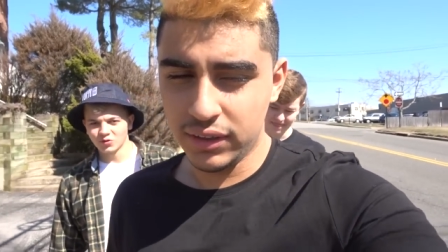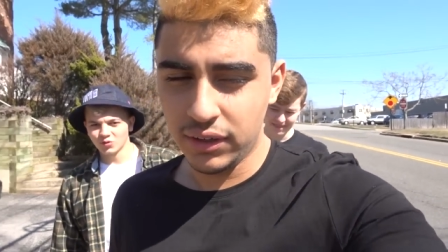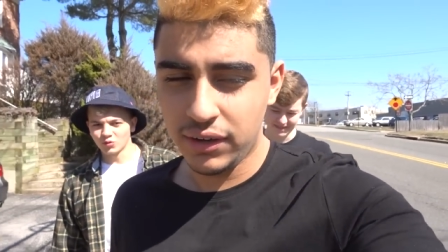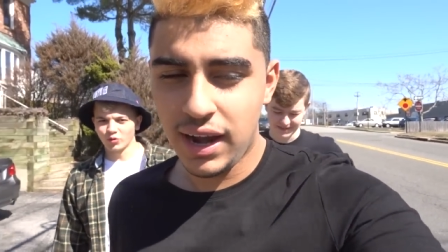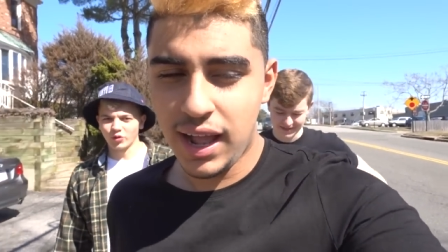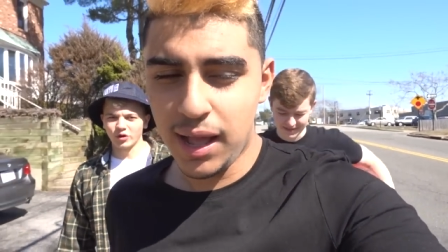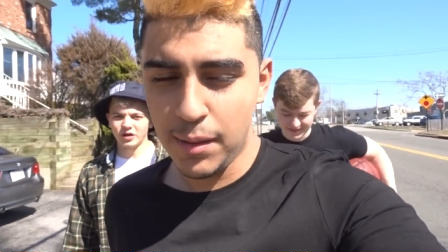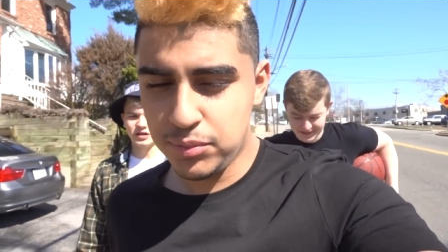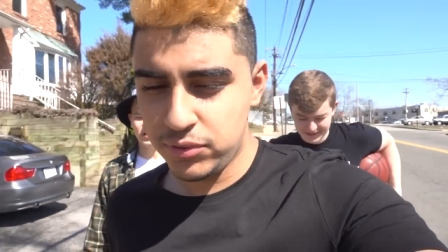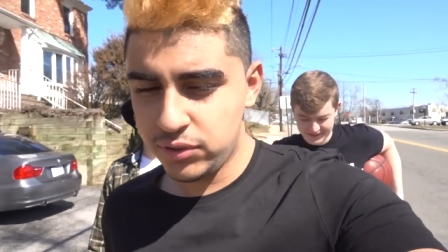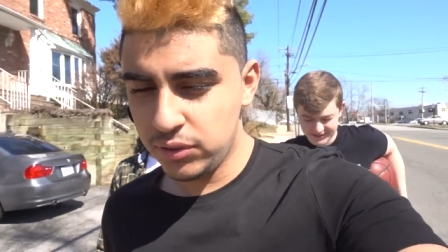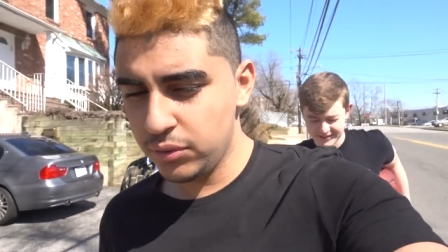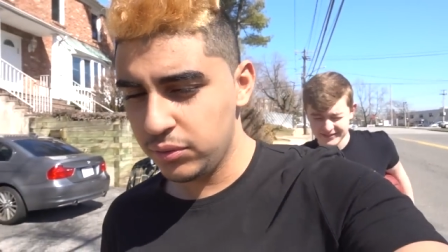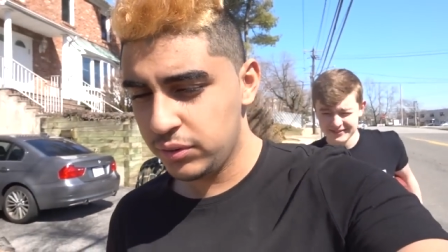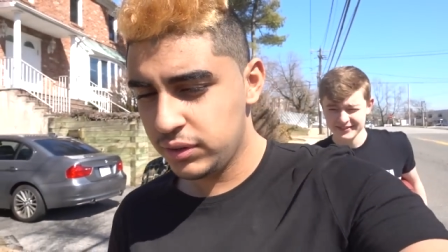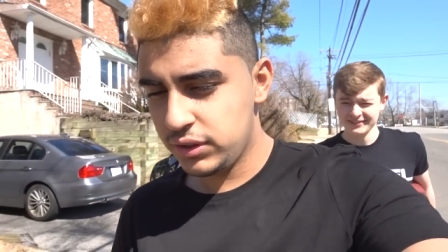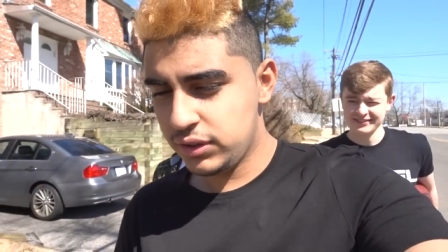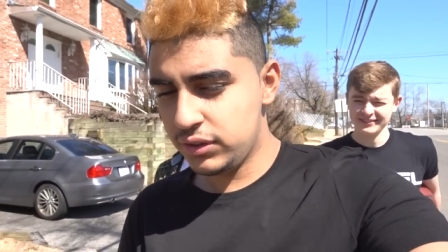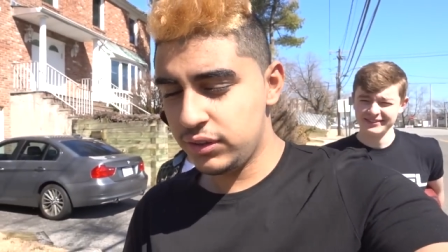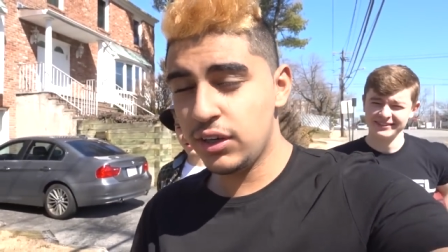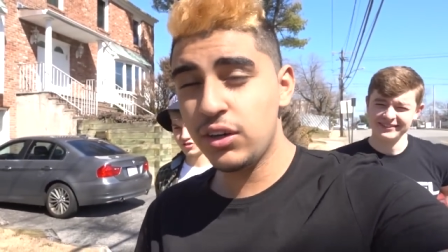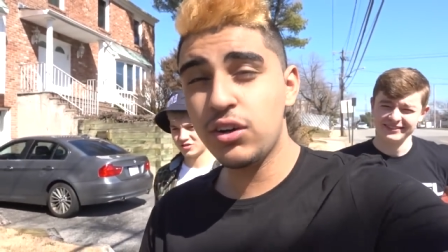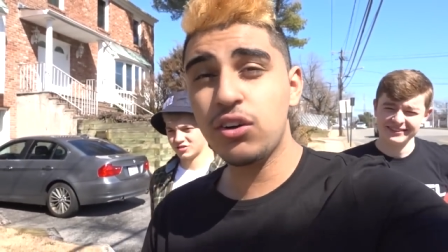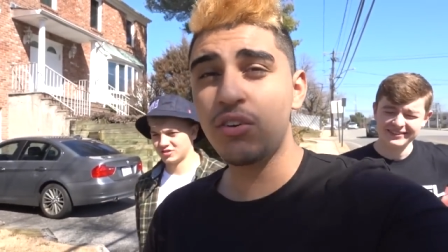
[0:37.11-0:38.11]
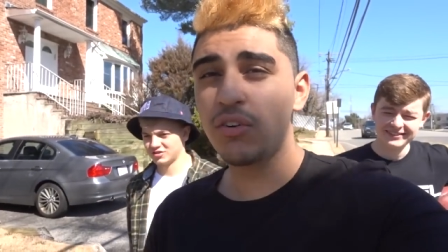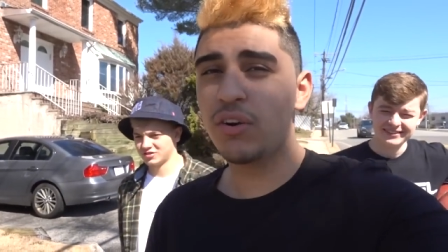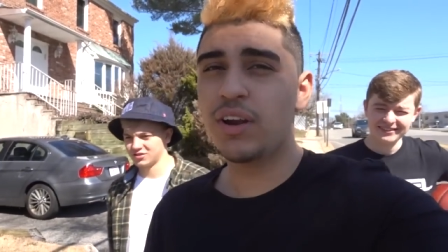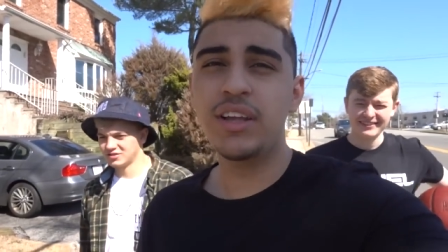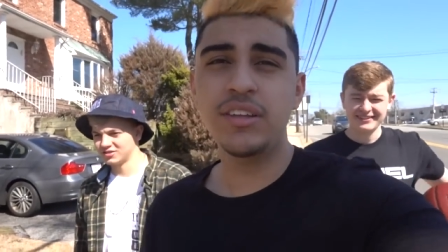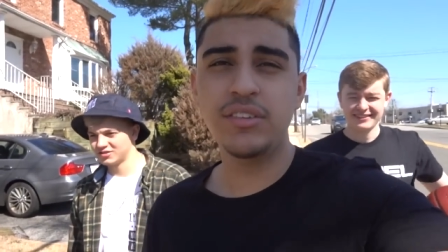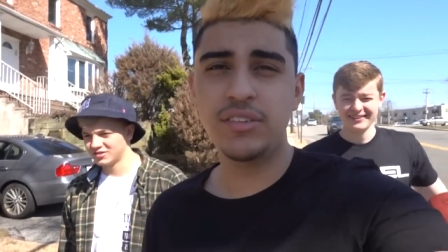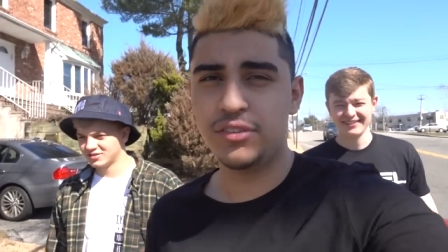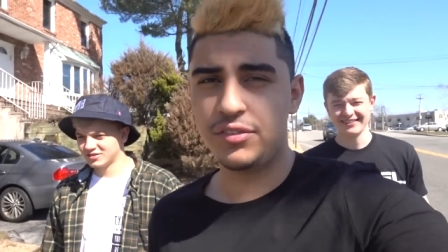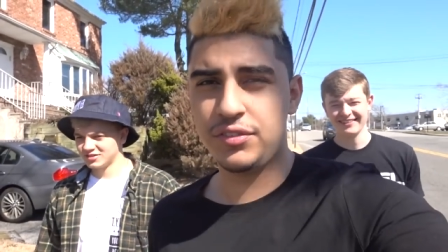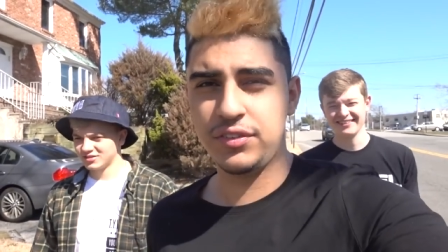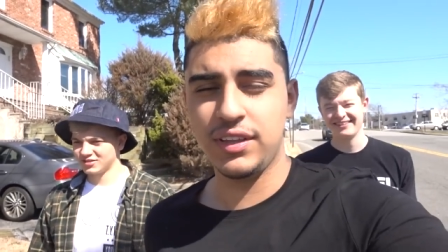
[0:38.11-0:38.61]
They're absolutely, they're
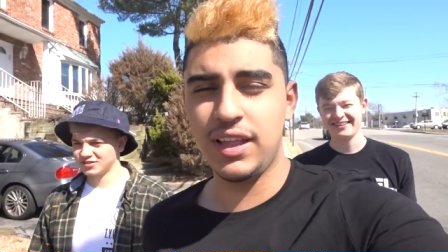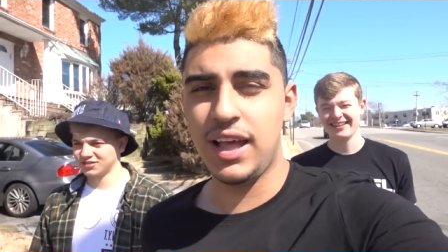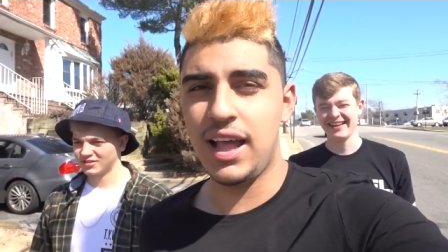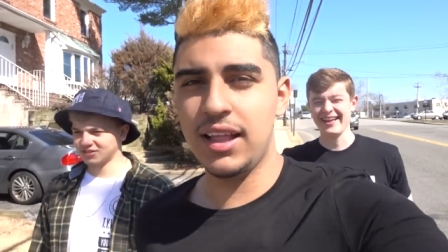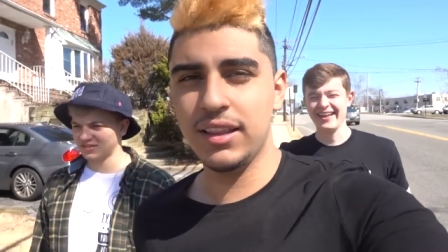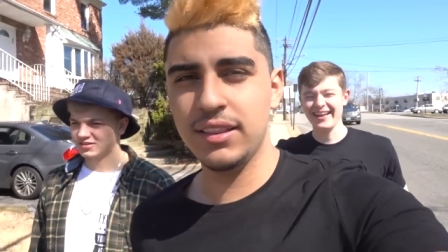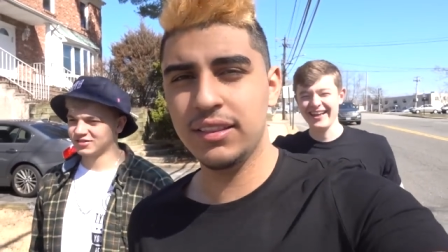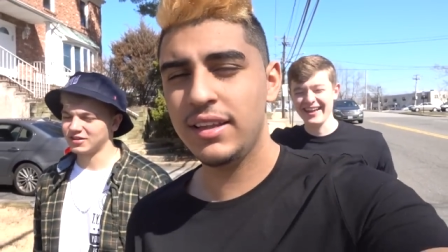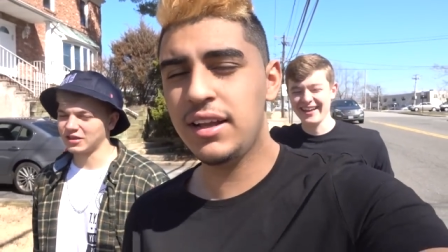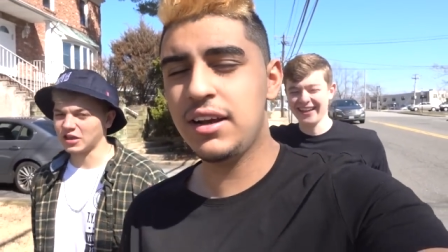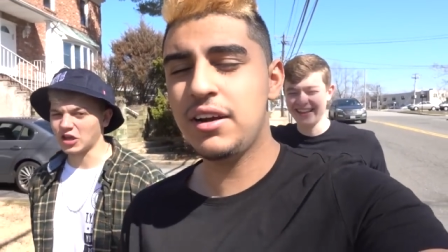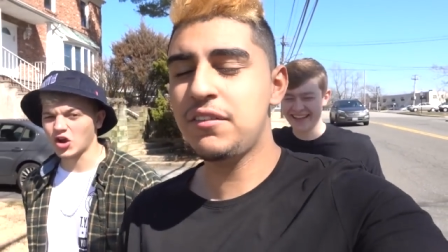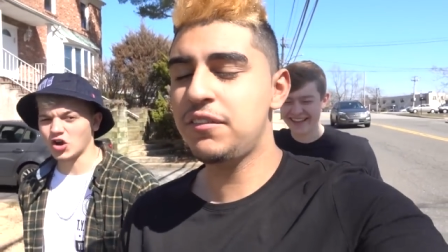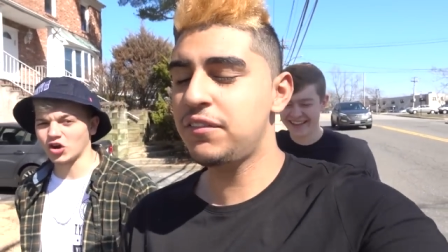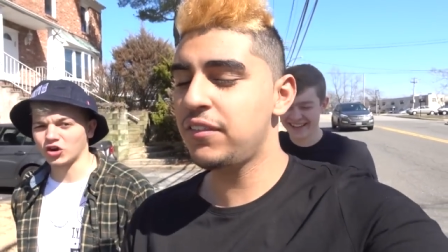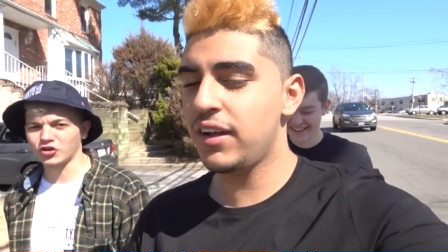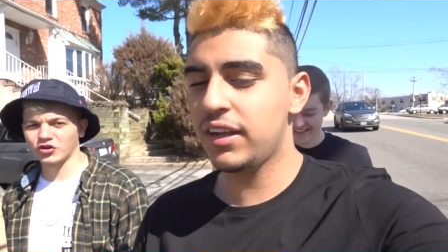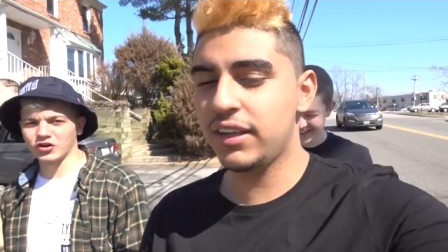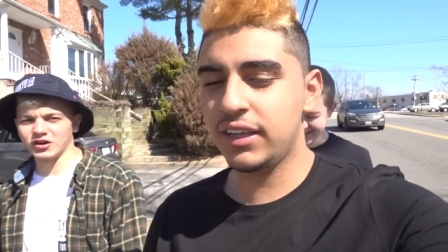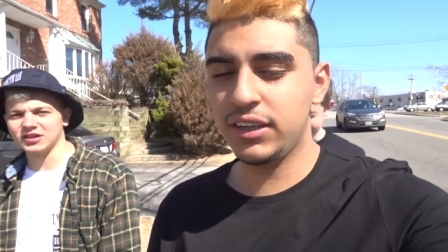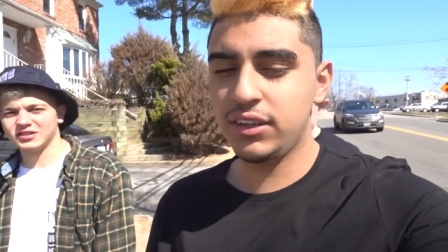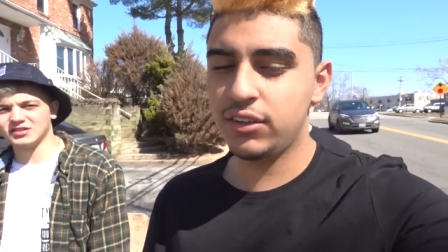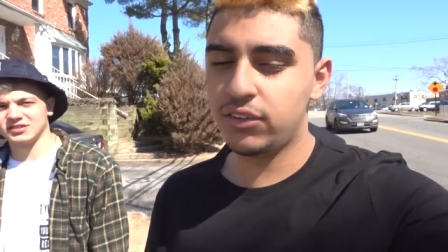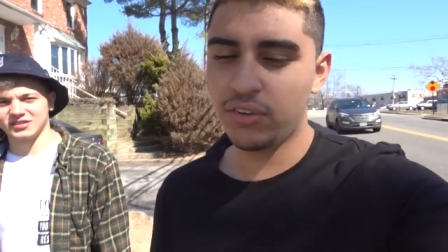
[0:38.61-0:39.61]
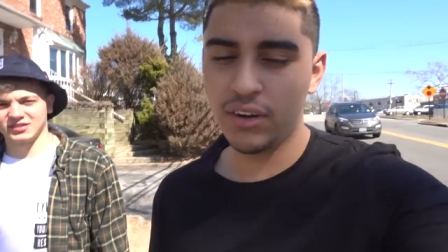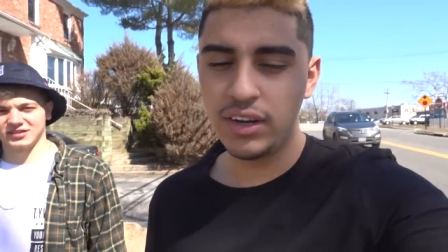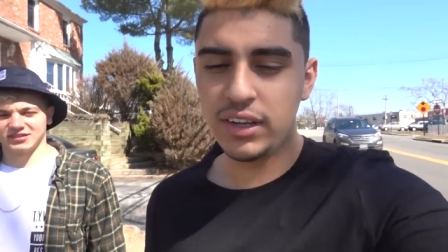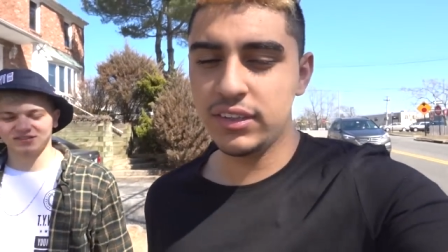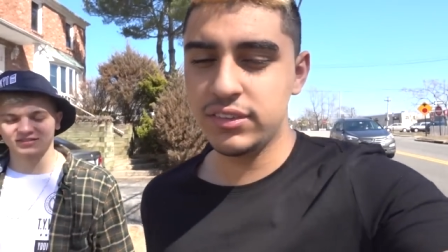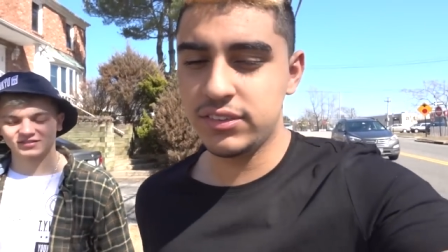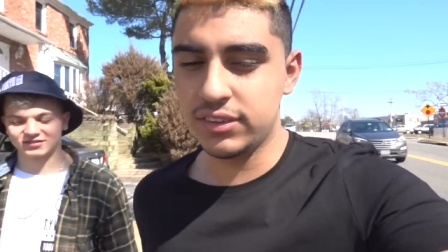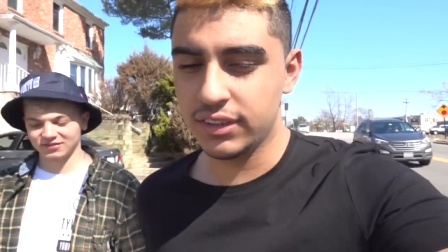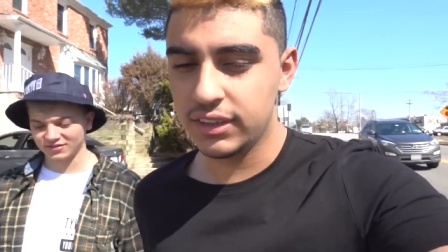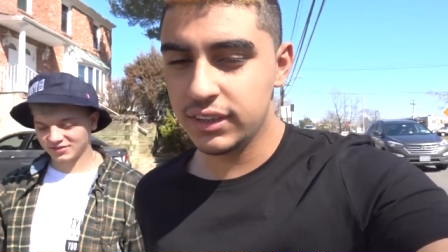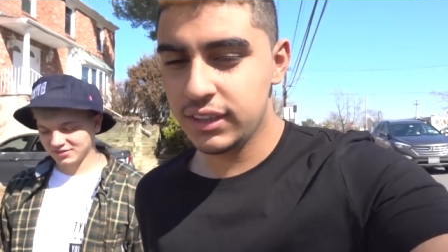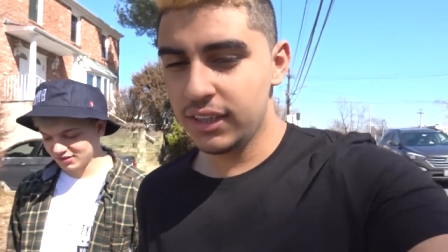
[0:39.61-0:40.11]
crazy for that. They're they fucking crazy. crazy.
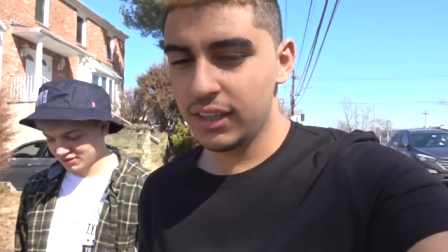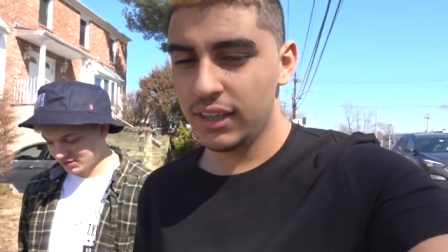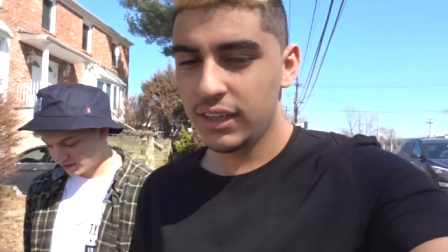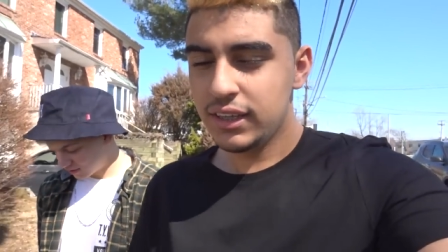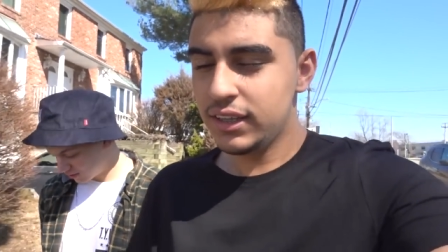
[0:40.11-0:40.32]
They actually